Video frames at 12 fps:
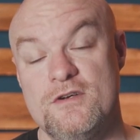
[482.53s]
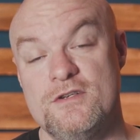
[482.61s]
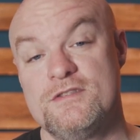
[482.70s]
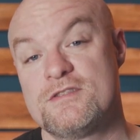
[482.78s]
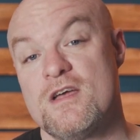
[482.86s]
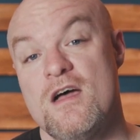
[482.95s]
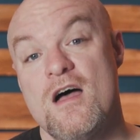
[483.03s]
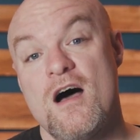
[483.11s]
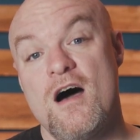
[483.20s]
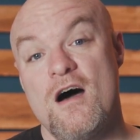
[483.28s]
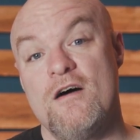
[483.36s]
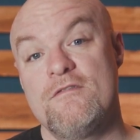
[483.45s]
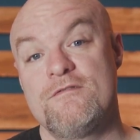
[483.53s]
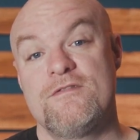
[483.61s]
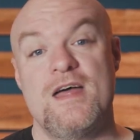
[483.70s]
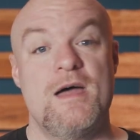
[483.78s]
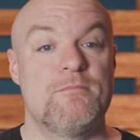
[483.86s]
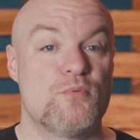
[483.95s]
hoods
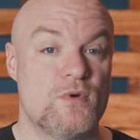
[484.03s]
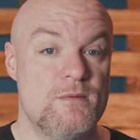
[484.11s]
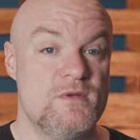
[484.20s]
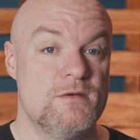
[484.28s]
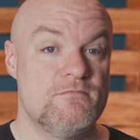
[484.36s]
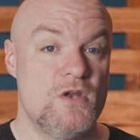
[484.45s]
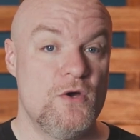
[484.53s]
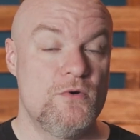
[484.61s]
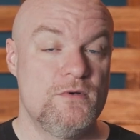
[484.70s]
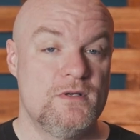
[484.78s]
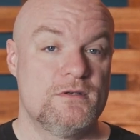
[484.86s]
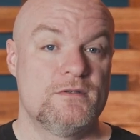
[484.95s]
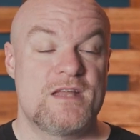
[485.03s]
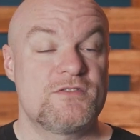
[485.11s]
of that premium node.